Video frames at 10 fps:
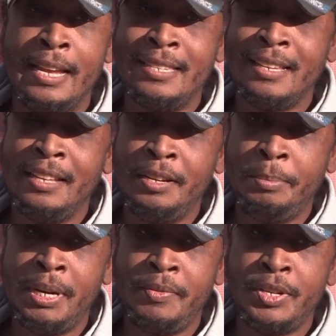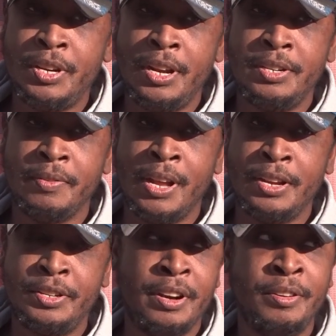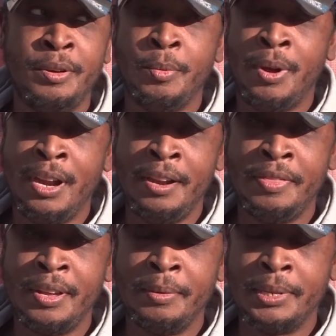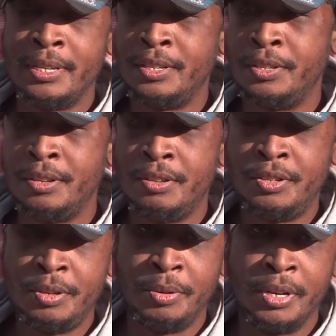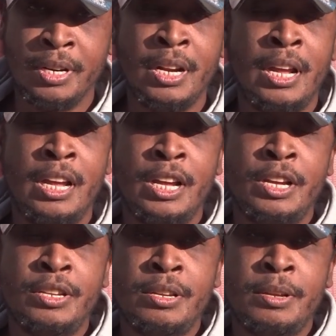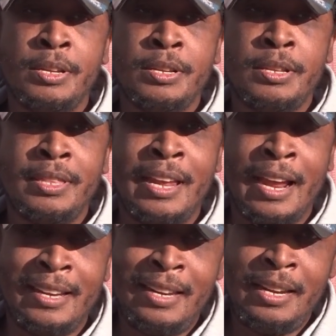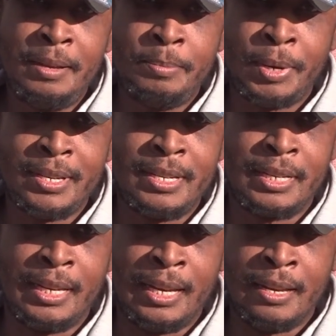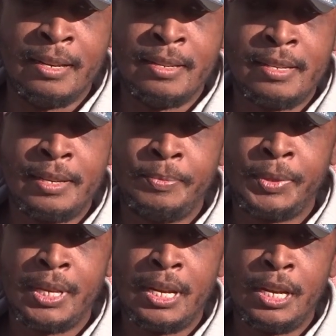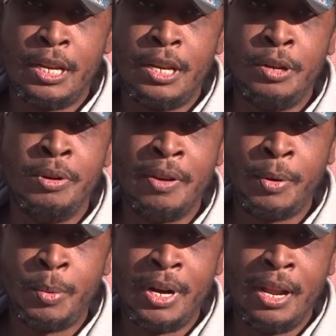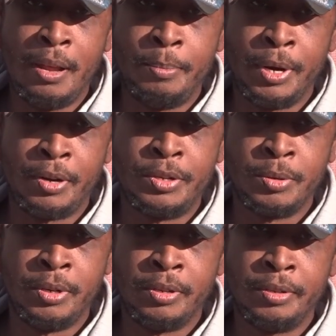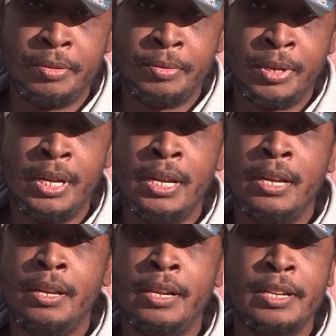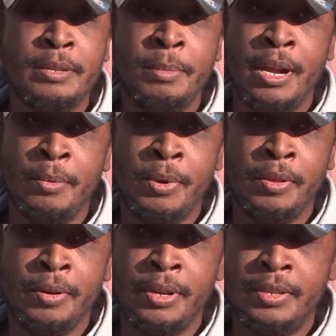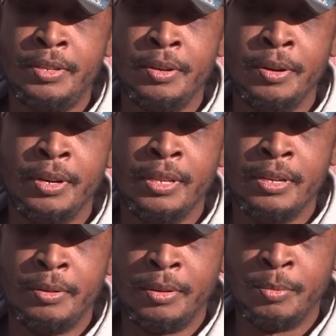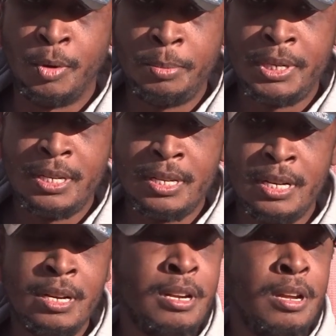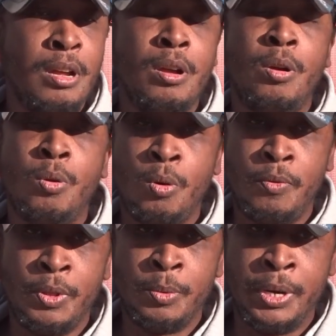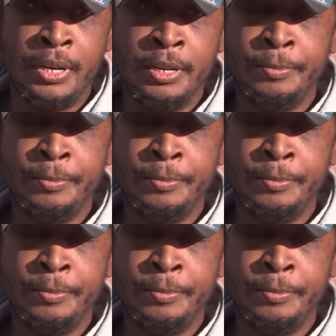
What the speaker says: It's a little bit of a change of last year. I don't know why I didn't think of this sooner. The idea basically is you never want to have bare soil. It doesn't matter whether it's during the warm season or over the winter.